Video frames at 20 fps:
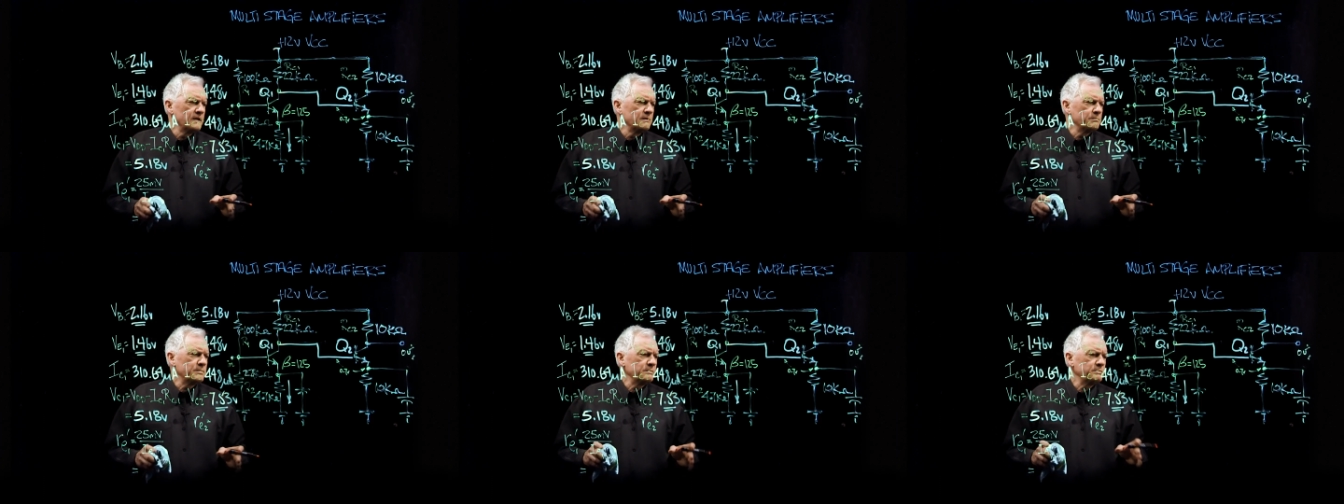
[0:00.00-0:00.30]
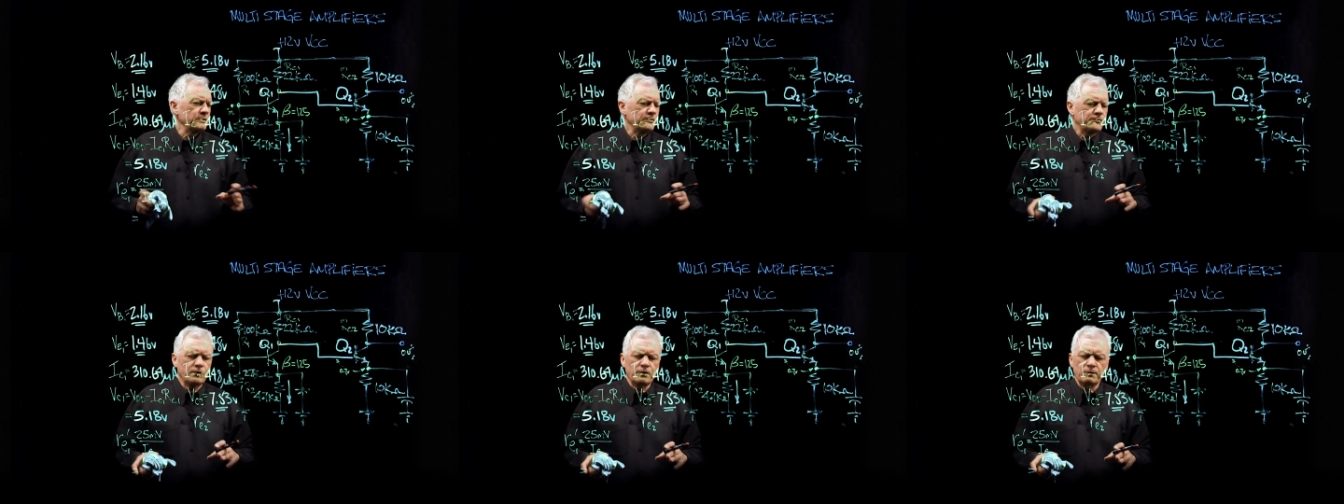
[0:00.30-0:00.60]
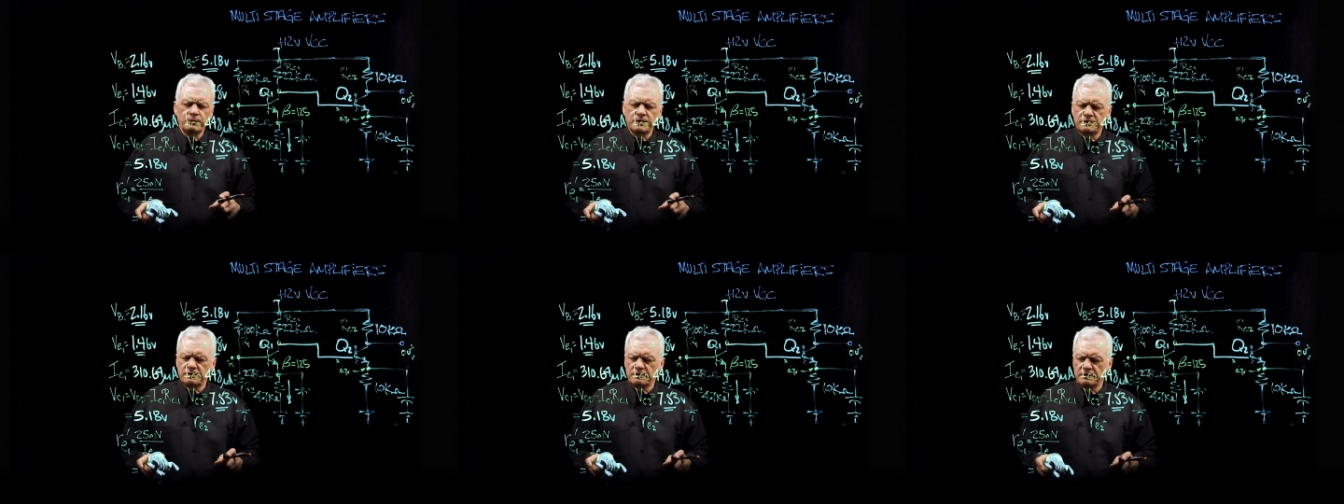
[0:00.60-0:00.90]
but
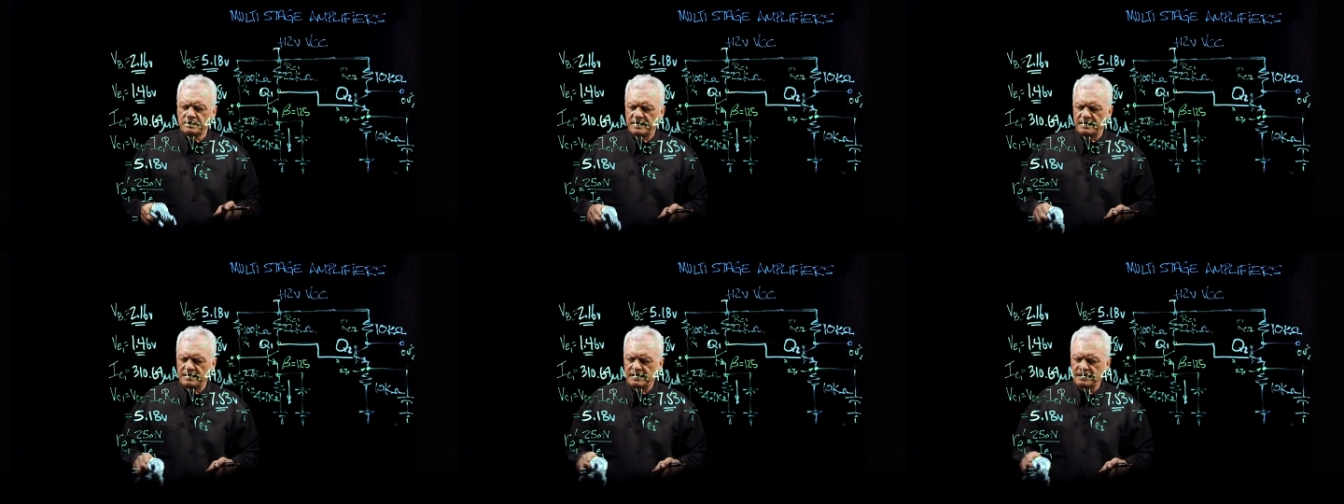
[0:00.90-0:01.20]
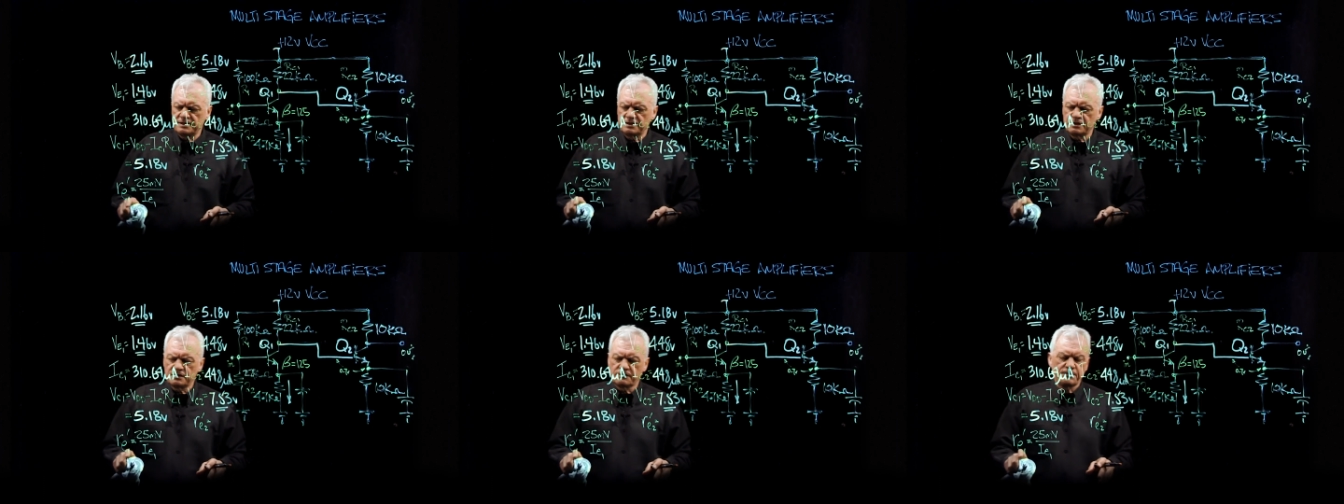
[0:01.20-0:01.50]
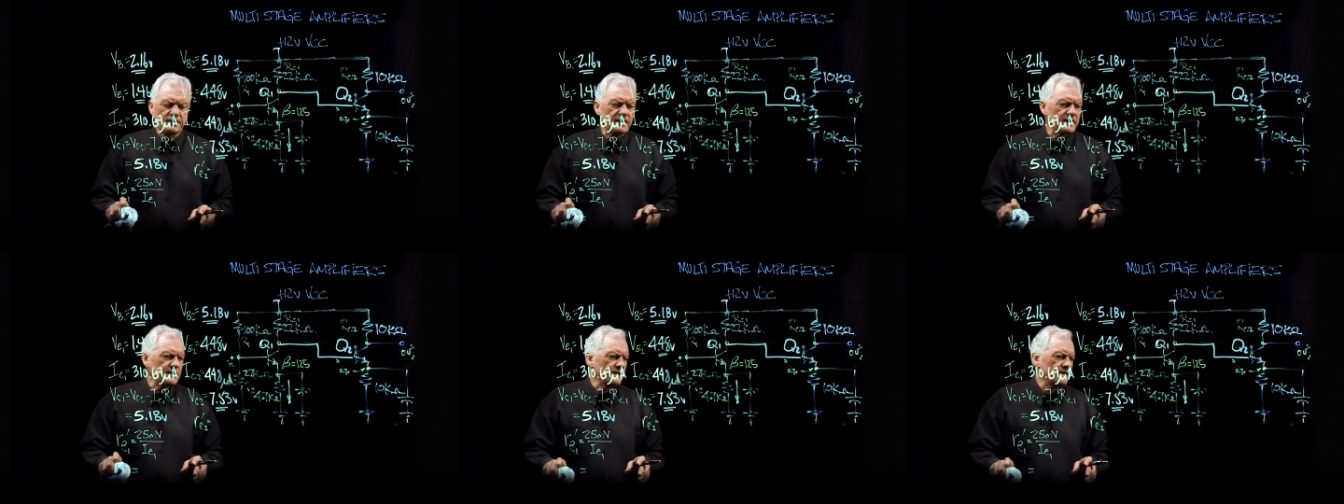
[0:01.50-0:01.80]
before we do that, let's
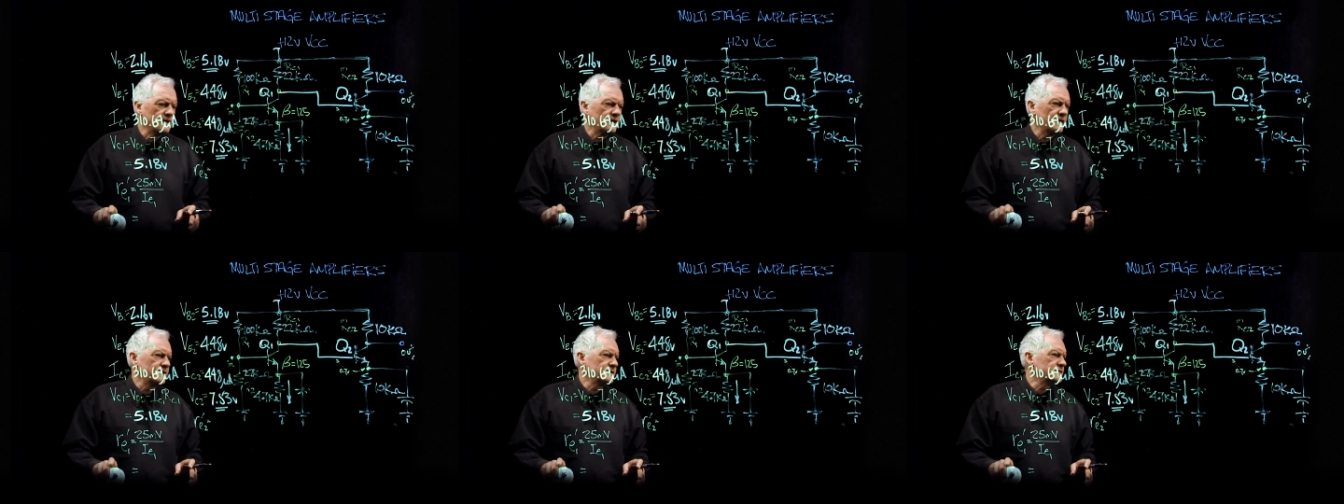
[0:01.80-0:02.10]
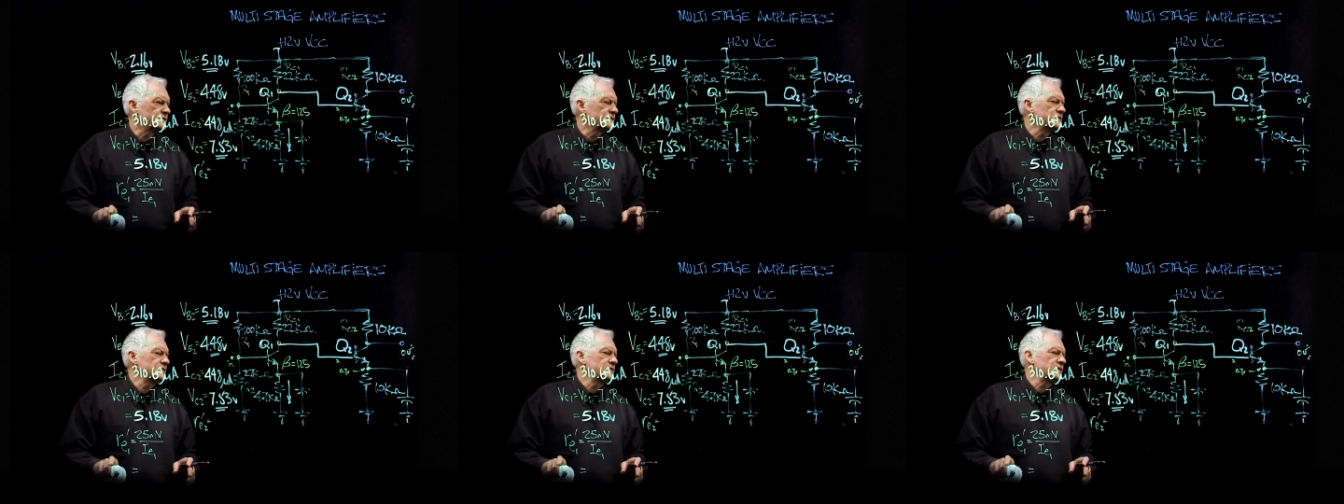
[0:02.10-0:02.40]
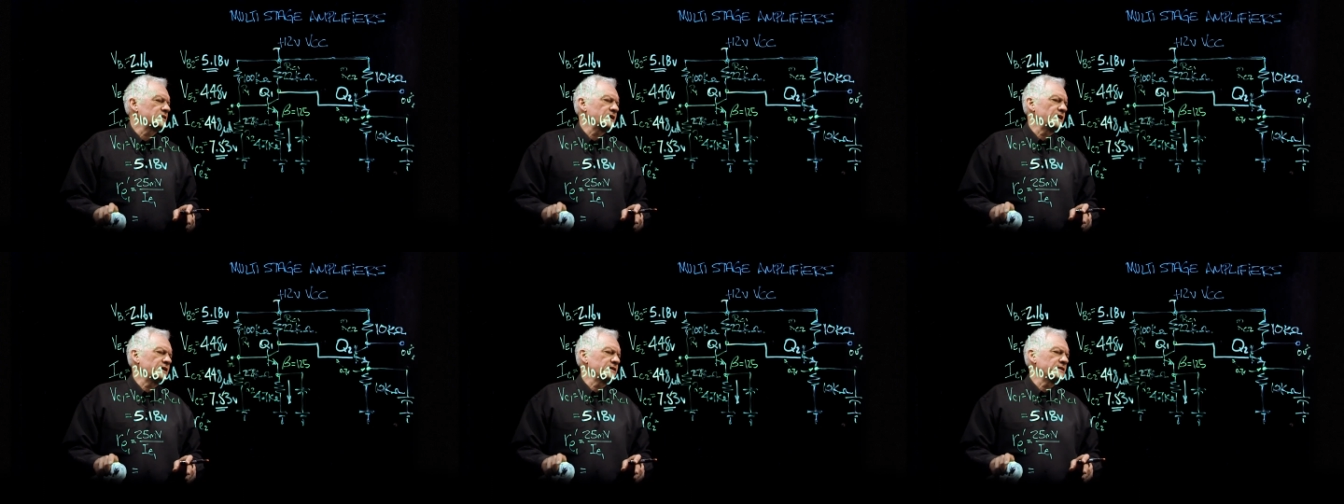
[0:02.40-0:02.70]
just finalize
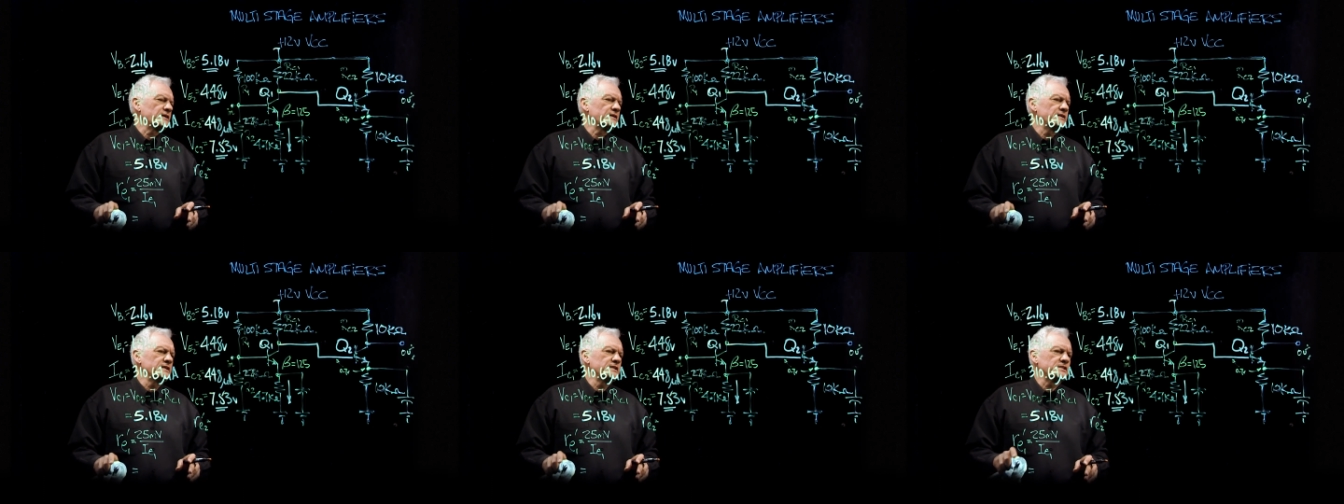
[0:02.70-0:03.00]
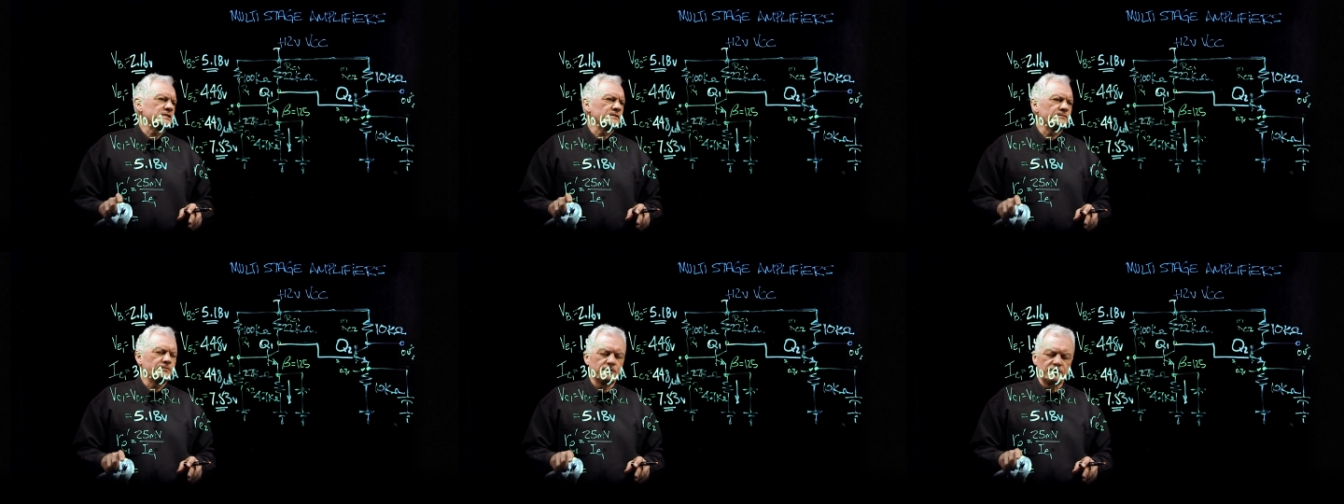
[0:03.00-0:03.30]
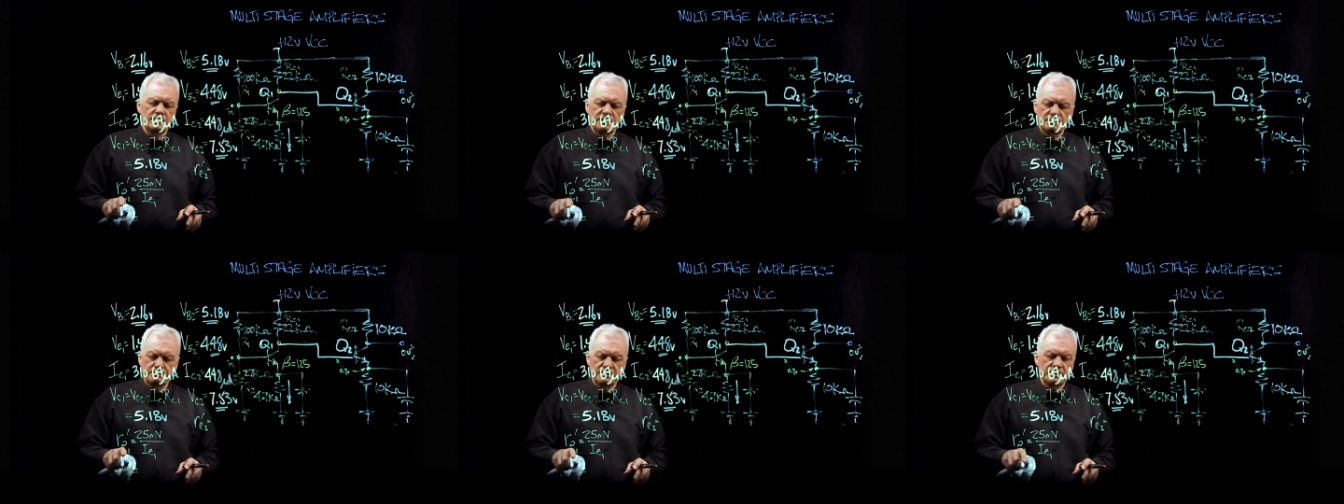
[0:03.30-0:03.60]
the calculation
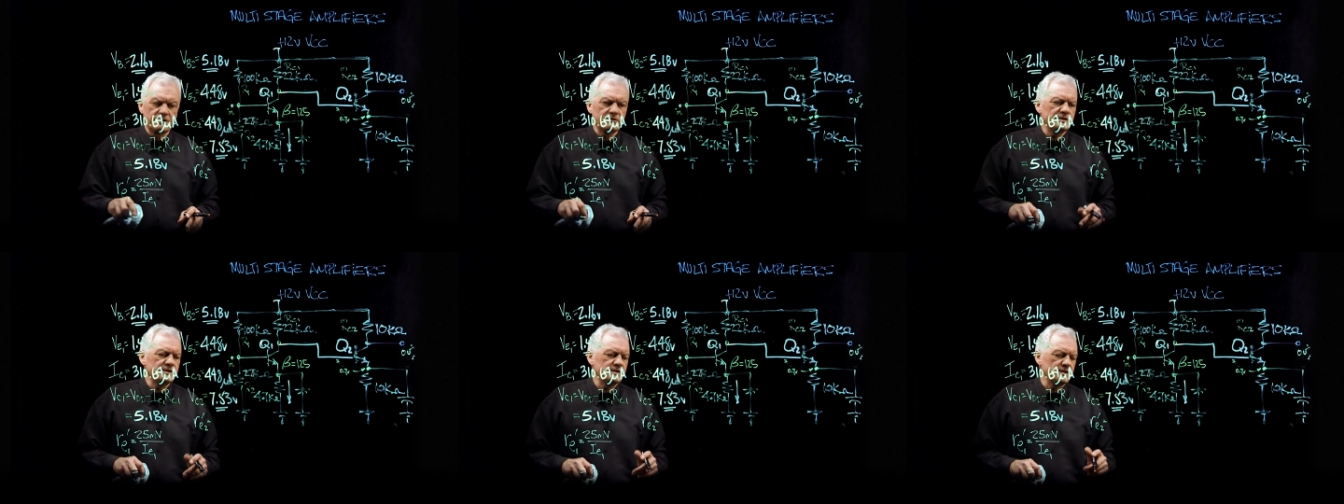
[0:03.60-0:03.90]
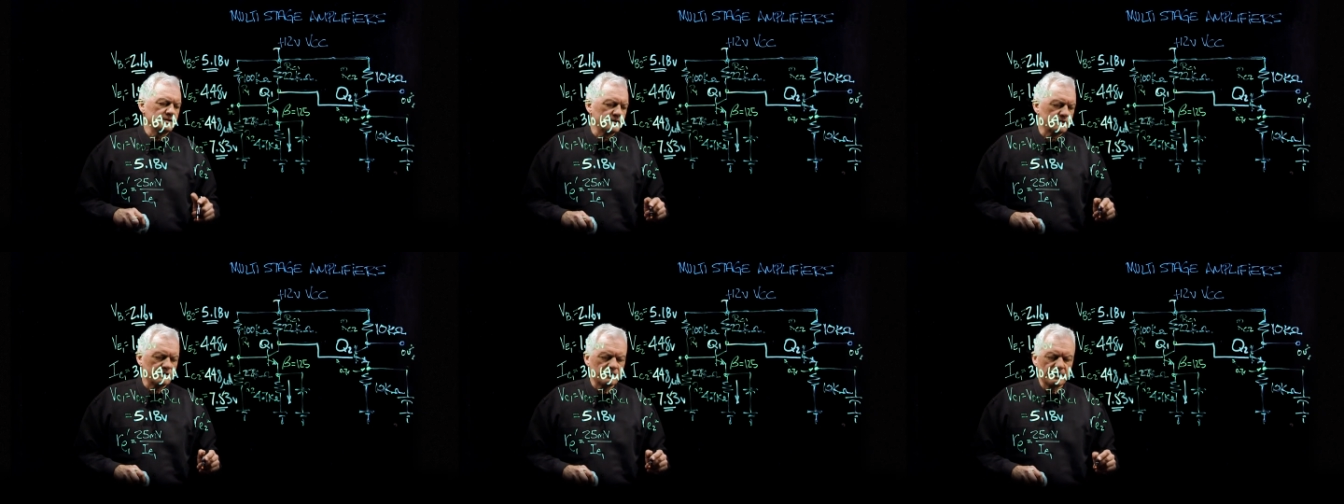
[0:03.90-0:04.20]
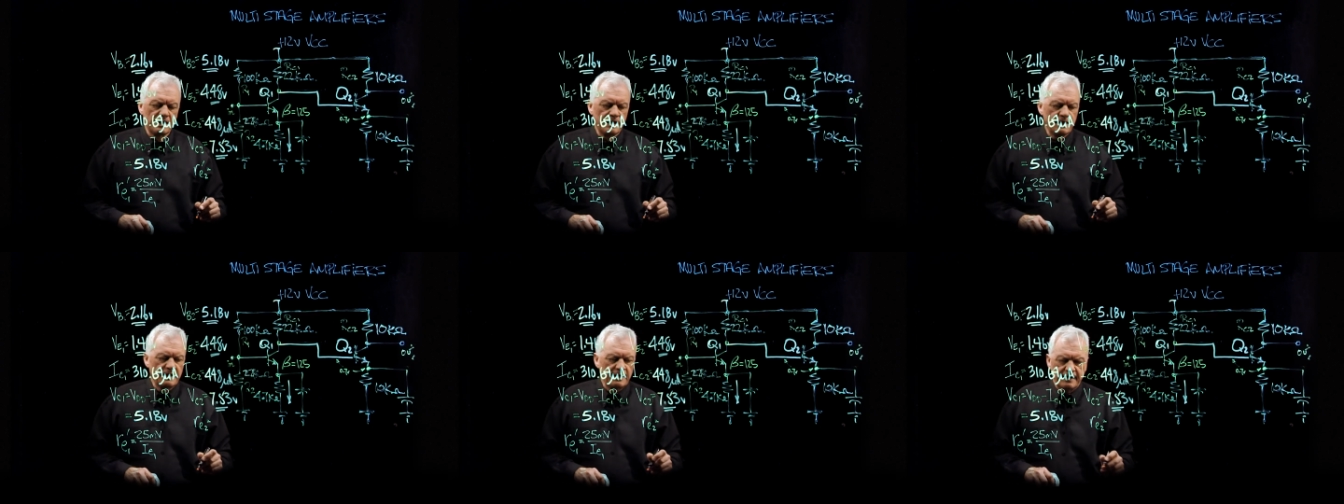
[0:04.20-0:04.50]
for the emitter resistor.